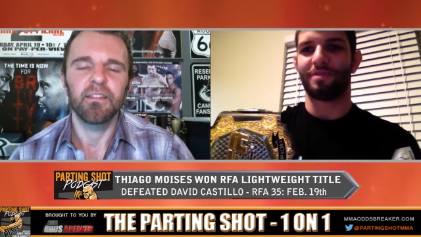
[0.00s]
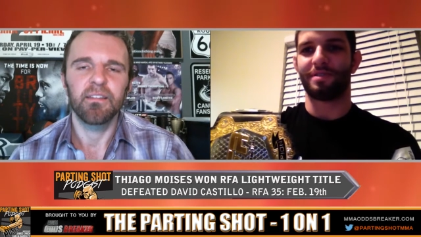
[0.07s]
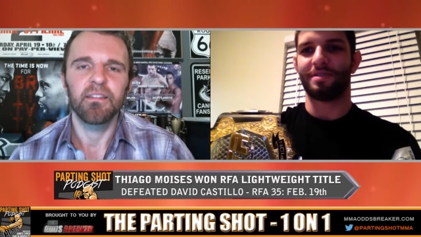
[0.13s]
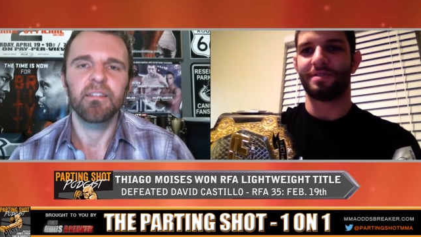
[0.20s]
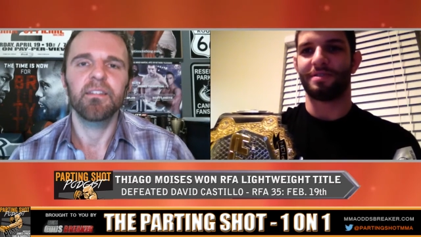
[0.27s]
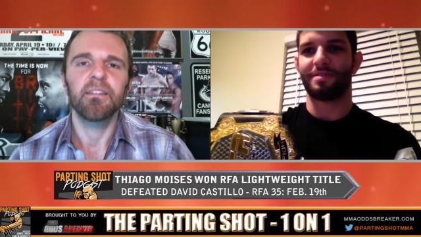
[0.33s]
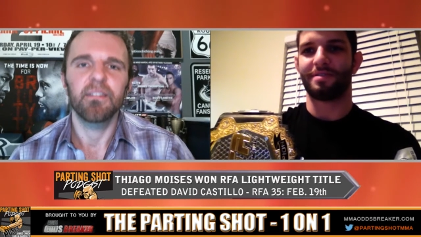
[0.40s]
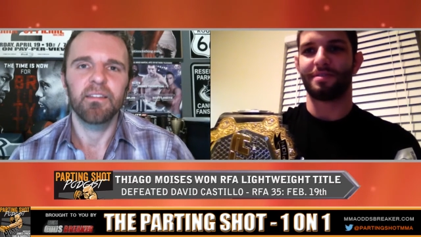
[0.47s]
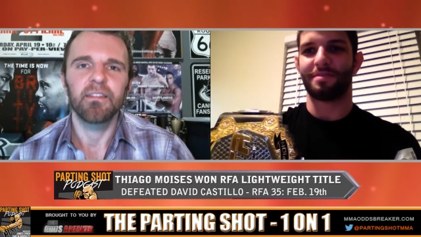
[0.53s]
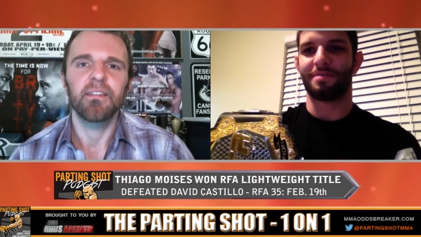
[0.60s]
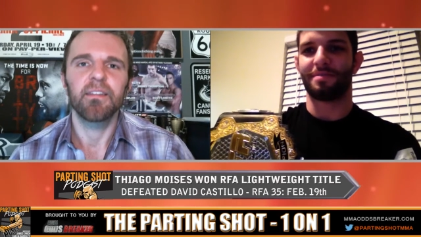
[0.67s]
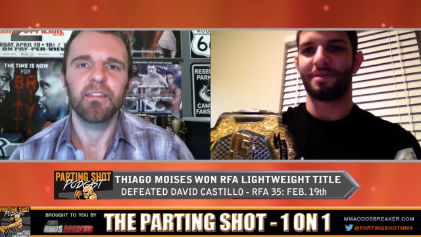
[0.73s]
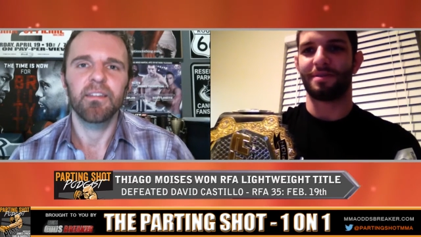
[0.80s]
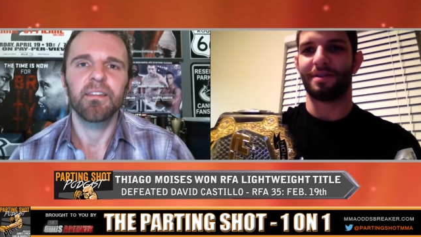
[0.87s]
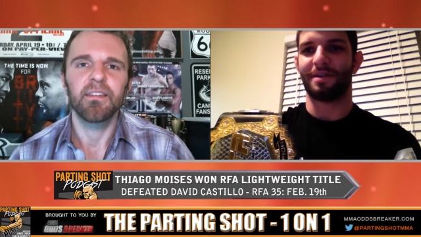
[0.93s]
Speaker 1: for this
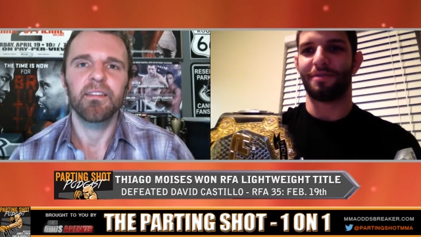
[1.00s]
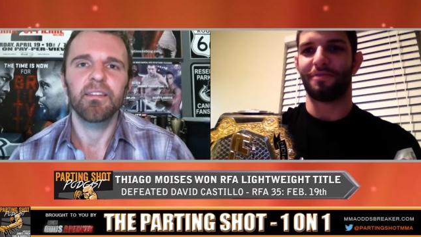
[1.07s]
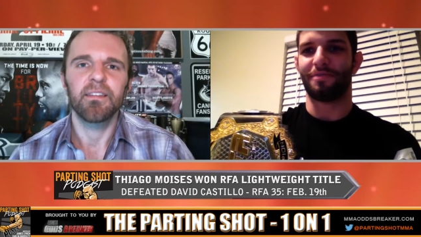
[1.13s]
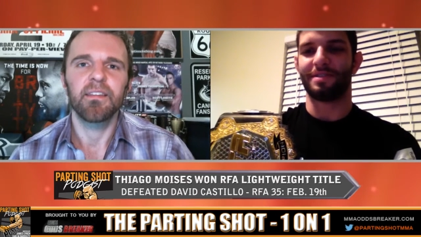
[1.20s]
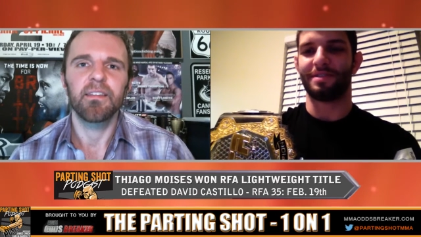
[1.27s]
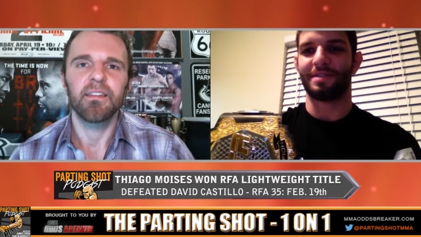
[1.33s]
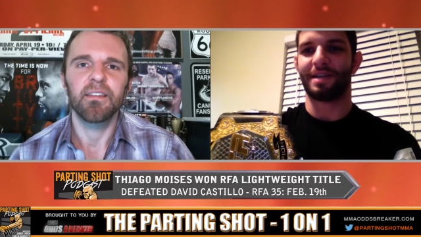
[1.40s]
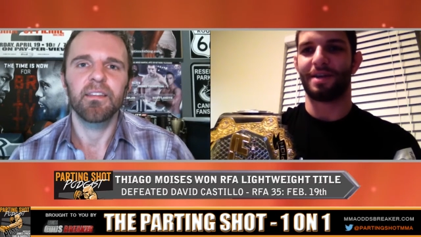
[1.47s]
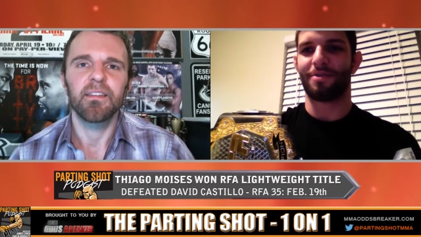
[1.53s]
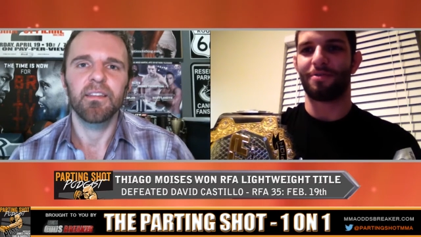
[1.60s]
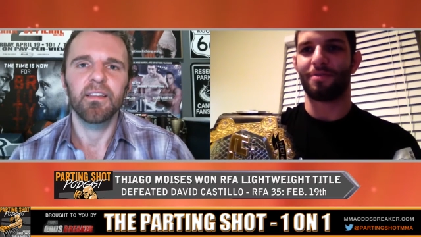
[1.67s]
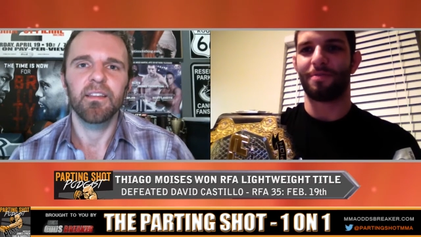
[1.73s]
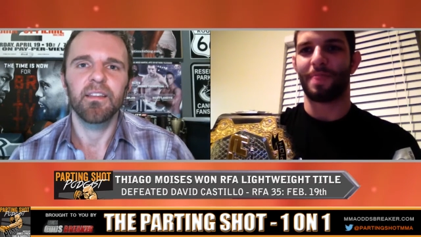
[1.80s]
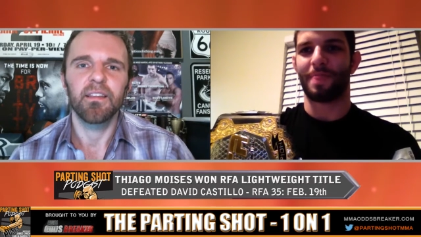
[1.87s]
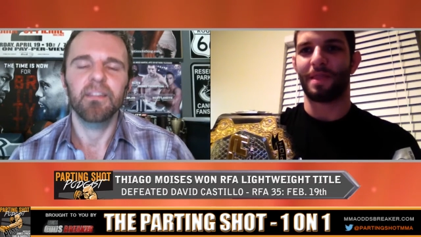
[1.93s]
for uh, this
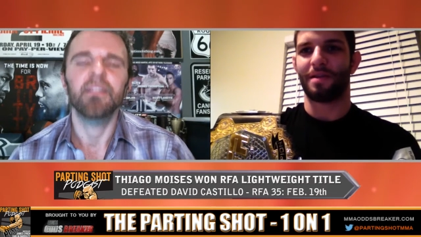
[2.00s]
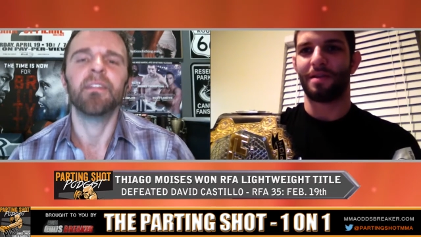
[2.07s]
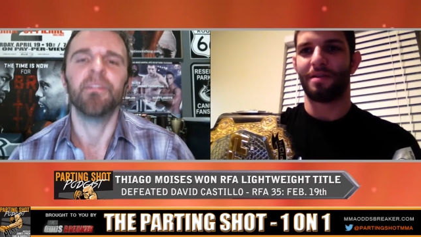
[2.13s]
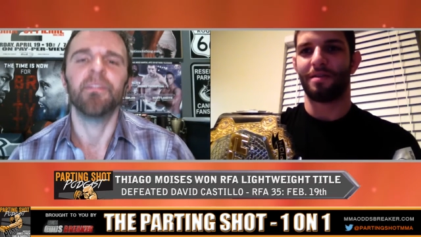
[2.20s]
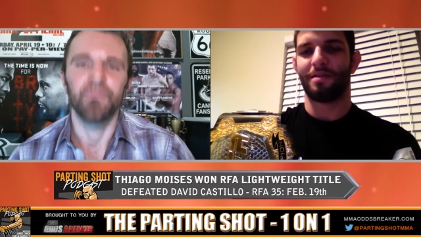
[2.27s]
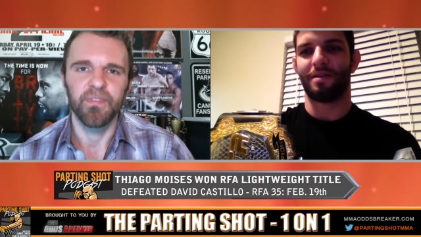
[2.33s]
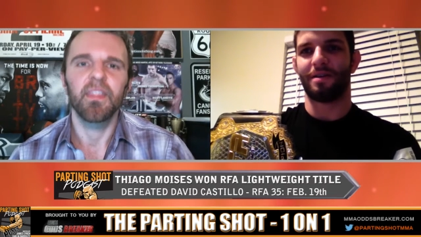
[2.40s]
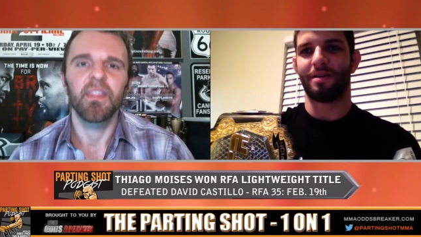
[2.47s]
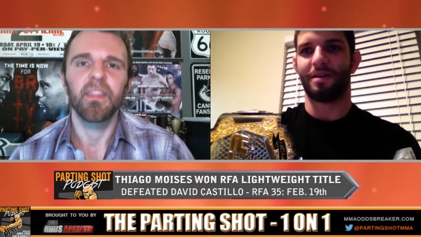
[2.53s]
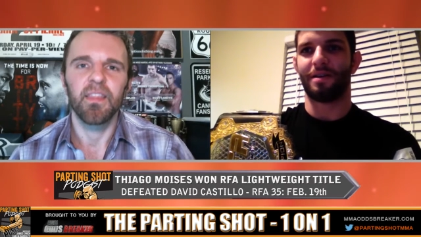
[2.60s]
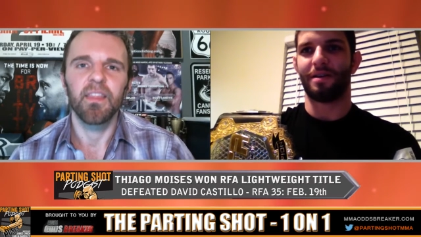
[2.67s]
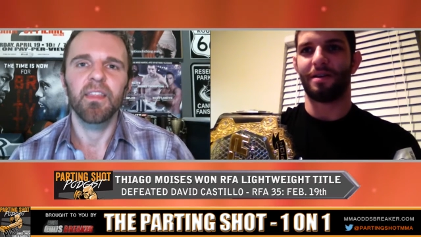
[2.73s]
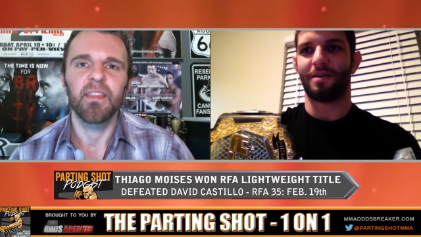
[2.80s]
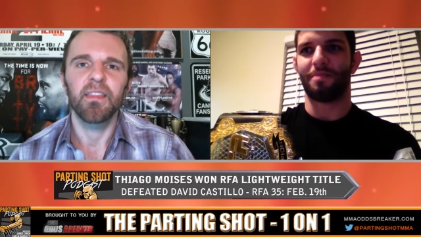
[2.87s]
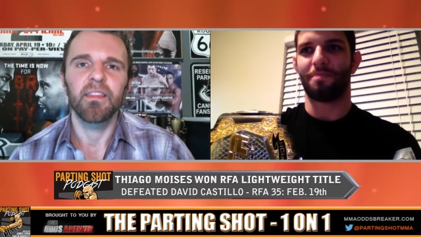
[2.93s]
title.
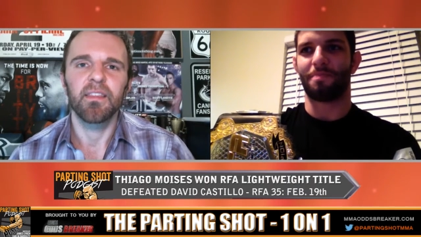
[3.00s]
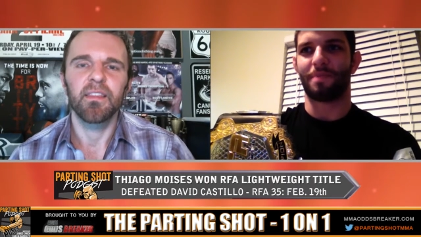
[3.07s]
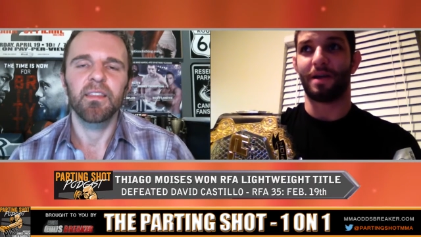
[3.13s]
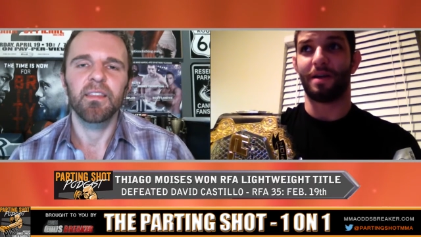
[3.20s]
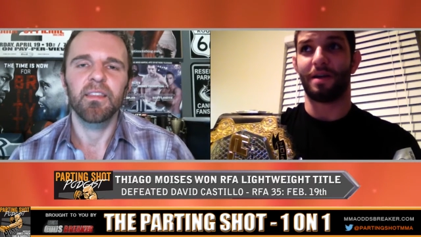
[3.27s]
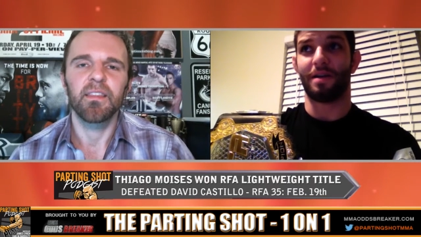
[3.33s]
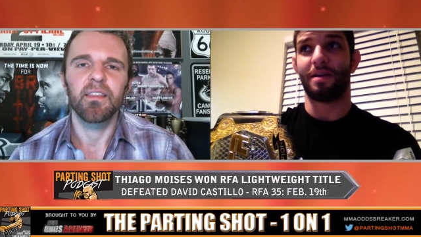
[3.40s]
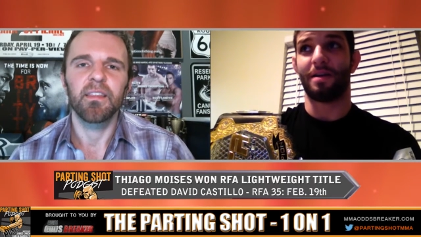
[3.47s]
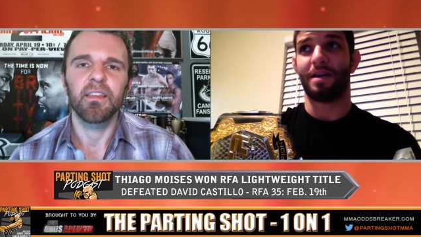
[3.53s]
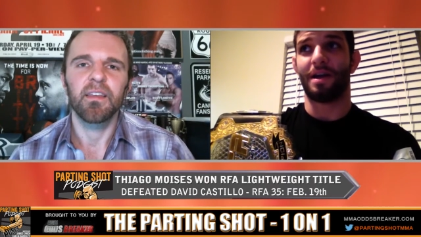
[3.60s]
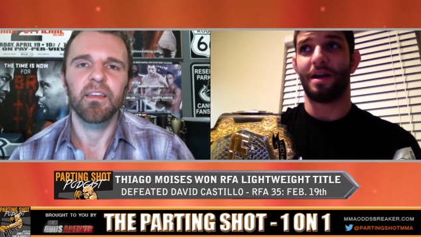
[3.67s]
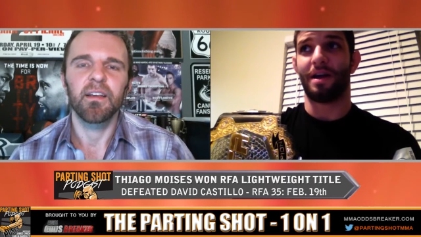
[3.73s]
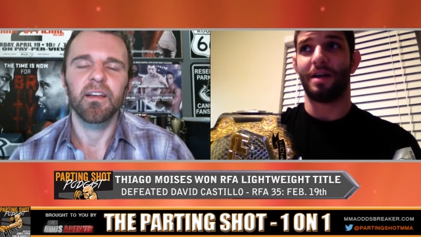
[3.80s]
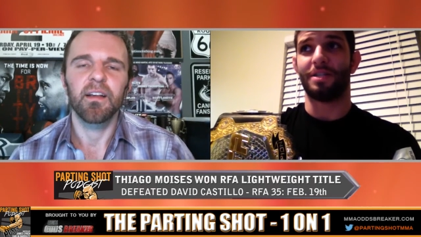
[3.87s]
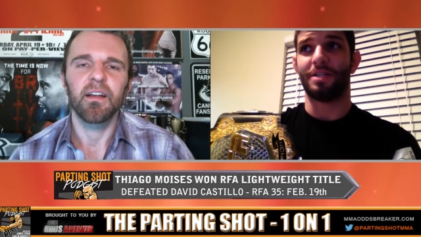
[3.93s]
Uh,
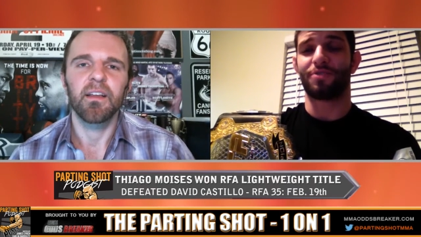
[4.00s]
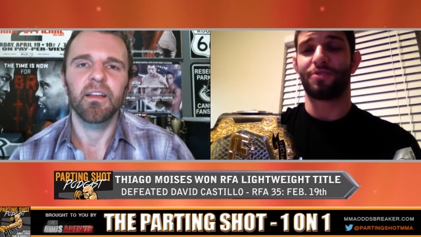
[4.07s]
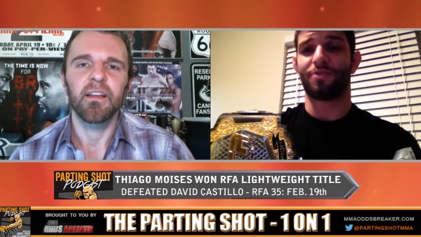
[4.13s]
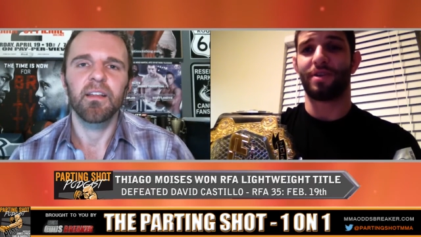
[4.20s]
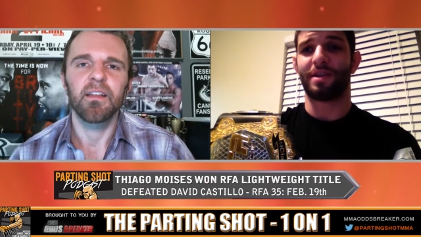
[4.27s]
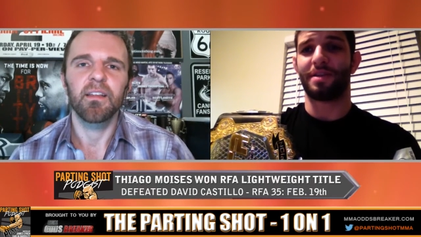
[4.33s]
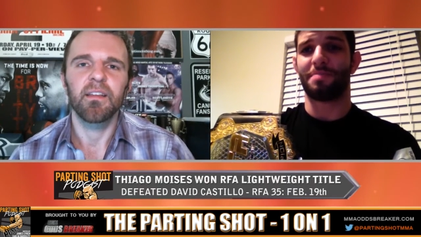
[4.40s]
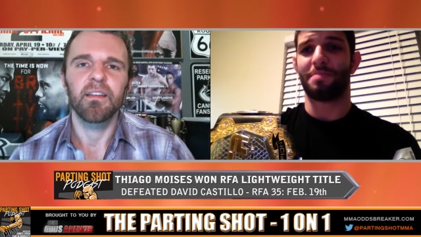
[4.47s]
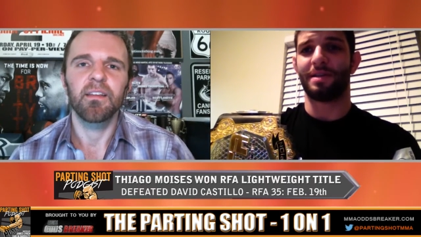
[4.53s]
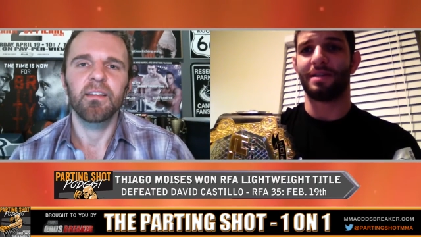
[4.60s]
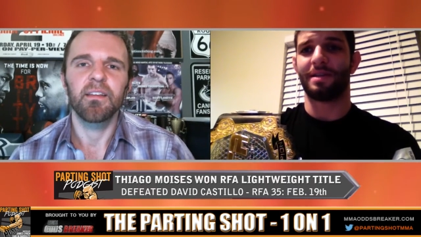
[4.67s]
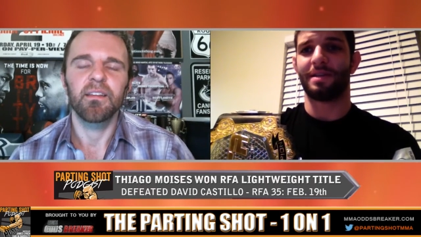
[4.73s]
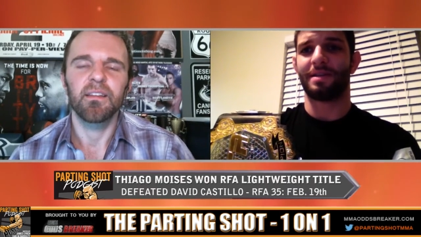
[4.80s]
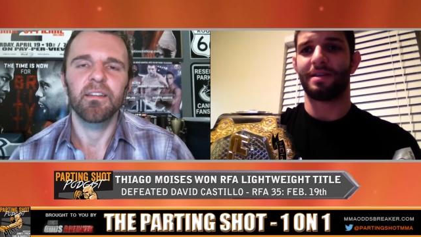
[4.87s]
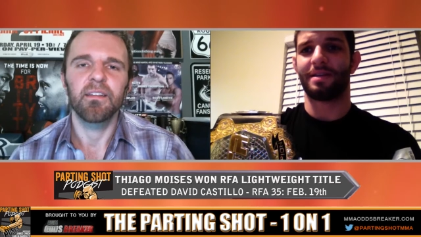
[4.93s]
I just trained
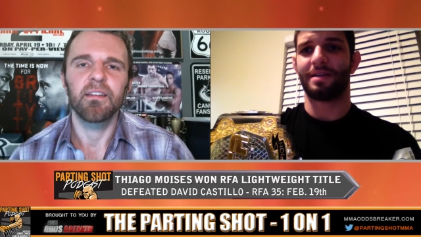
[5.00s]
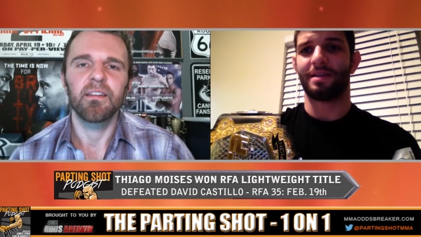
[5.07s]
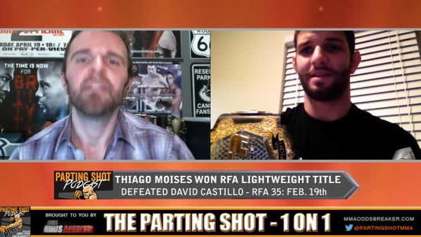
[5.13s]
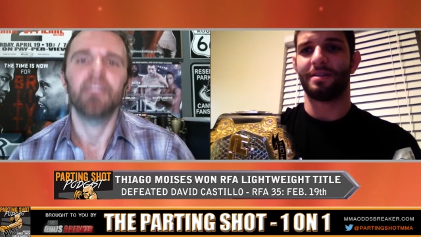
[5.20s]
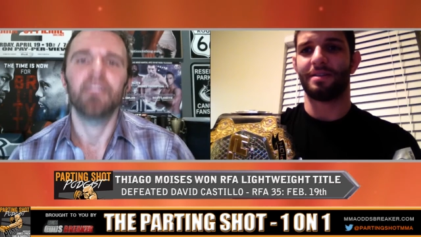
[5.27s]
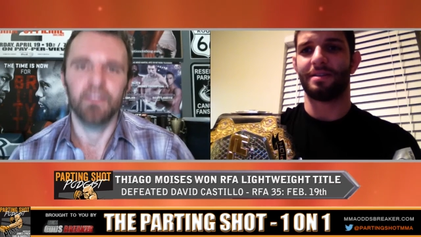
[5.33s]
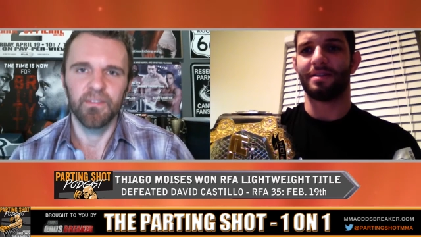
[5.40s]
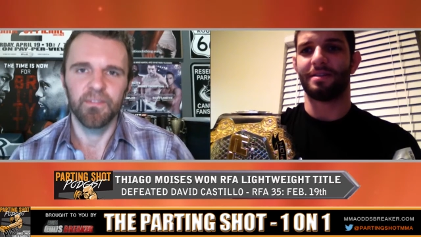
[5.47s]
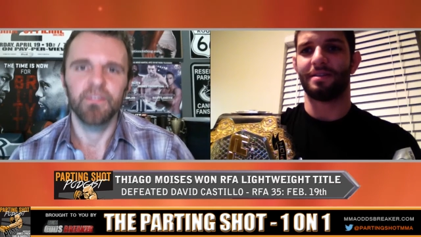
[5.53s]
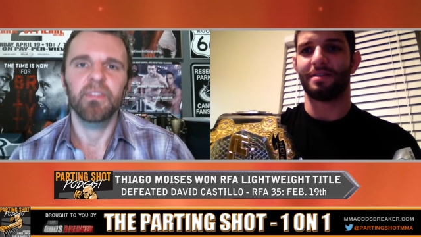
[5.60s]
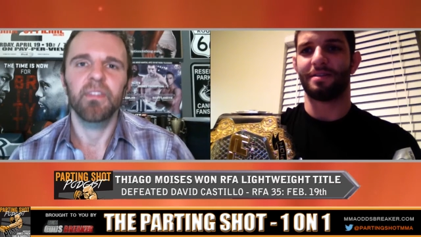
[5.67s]
Monday and